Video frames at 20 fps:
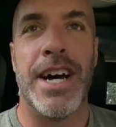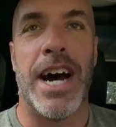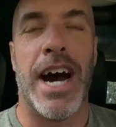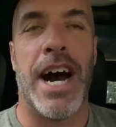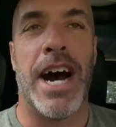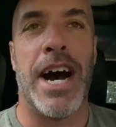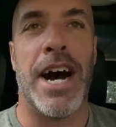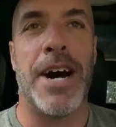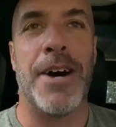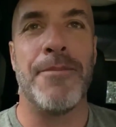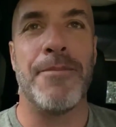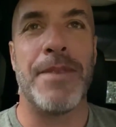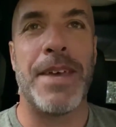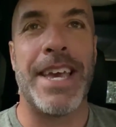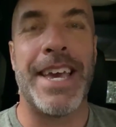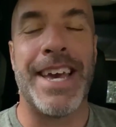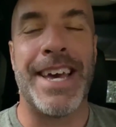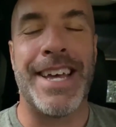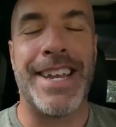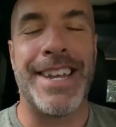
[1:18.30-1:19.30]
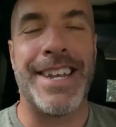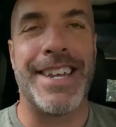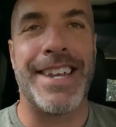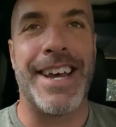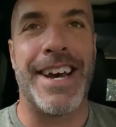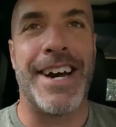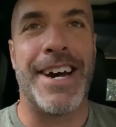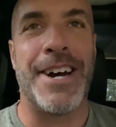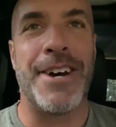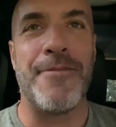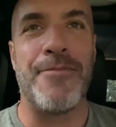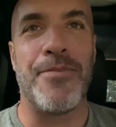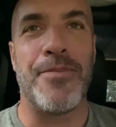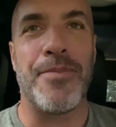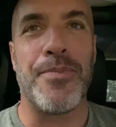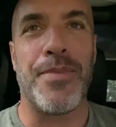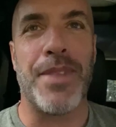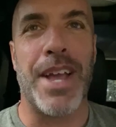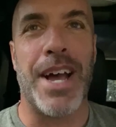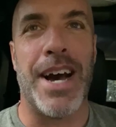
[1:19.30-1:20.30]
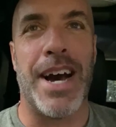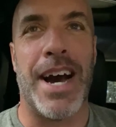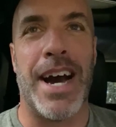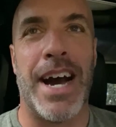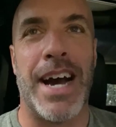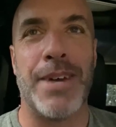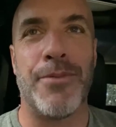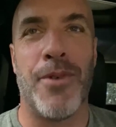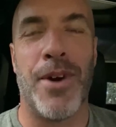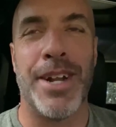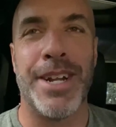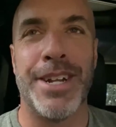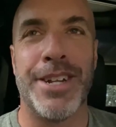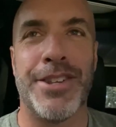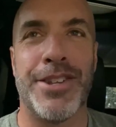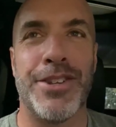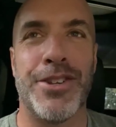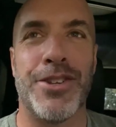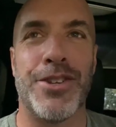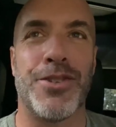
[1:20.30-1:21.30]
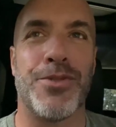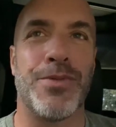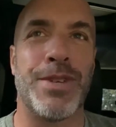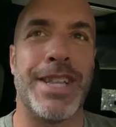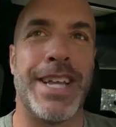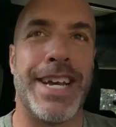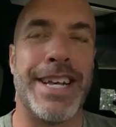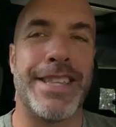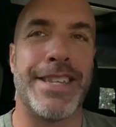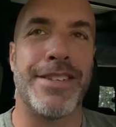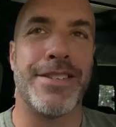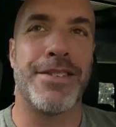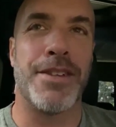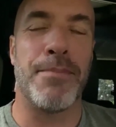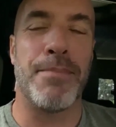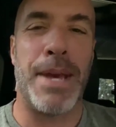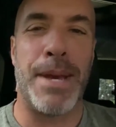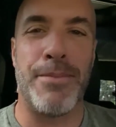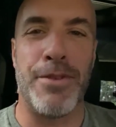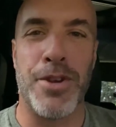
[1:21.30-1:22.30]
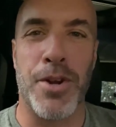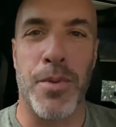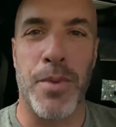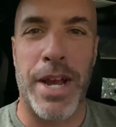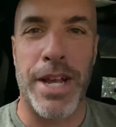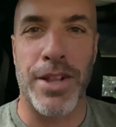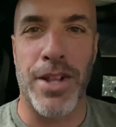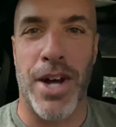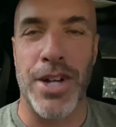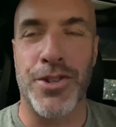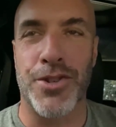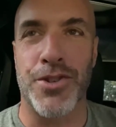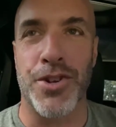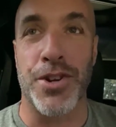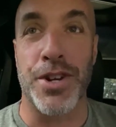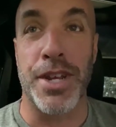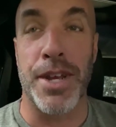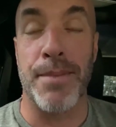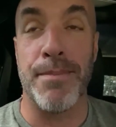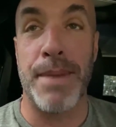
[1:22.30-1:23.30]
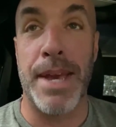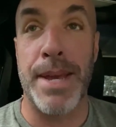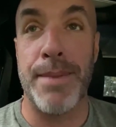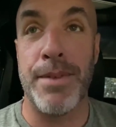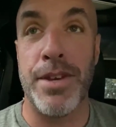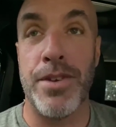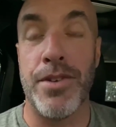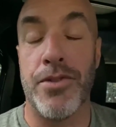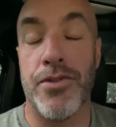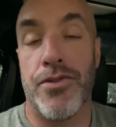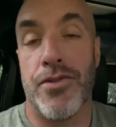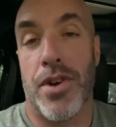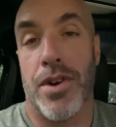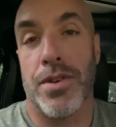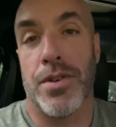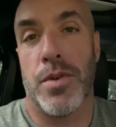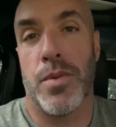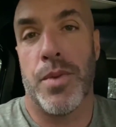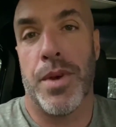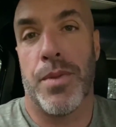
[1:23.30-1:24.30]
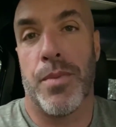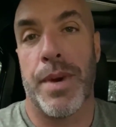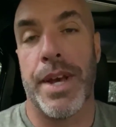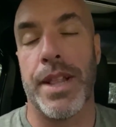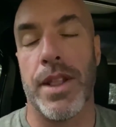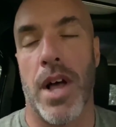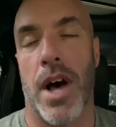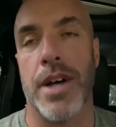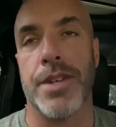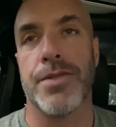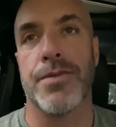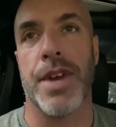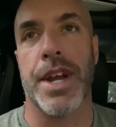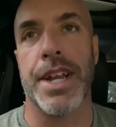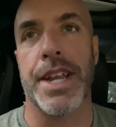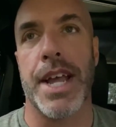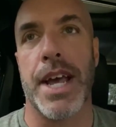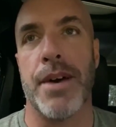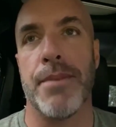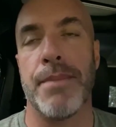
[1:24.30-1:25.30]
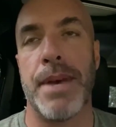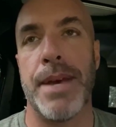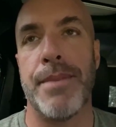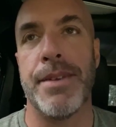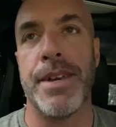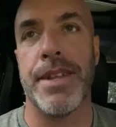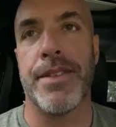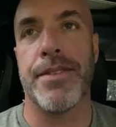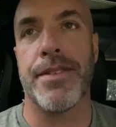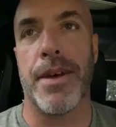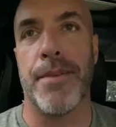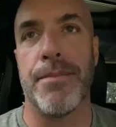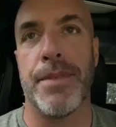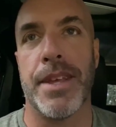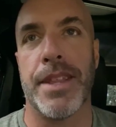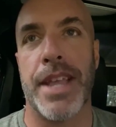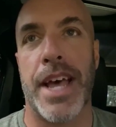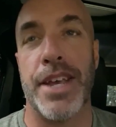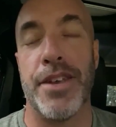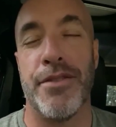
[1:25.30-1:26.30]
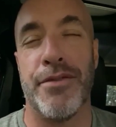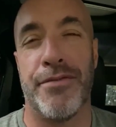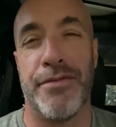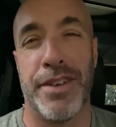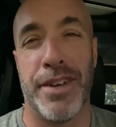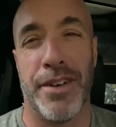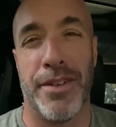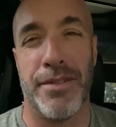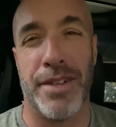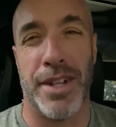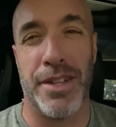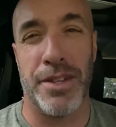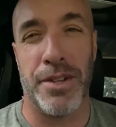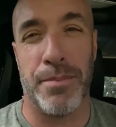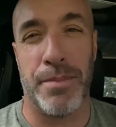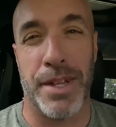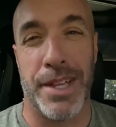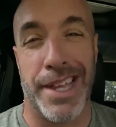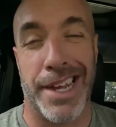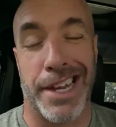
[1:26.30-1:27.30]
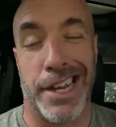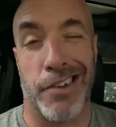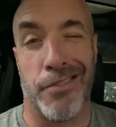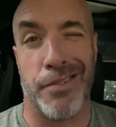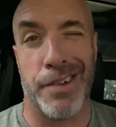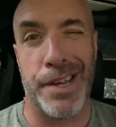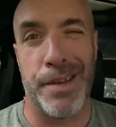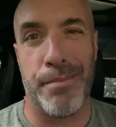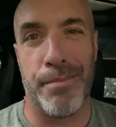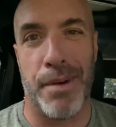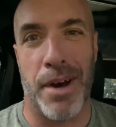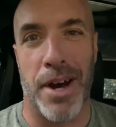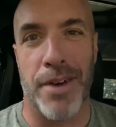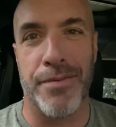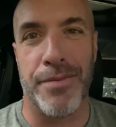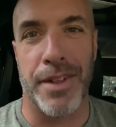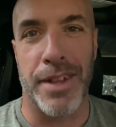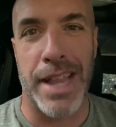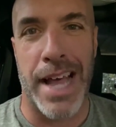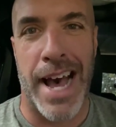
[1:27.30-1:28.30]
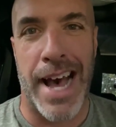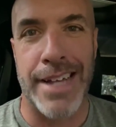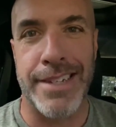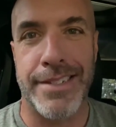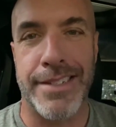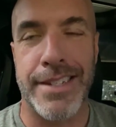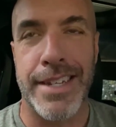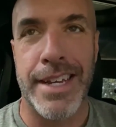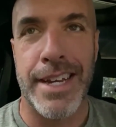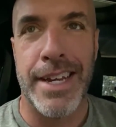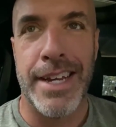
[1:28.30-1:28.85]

Um, and, uh, I wanted to just relate this to maybe your weight loss journey, and maybe you're struggling with weight loss right now. Maybe it's something that you feel a little bit like a cream puff the last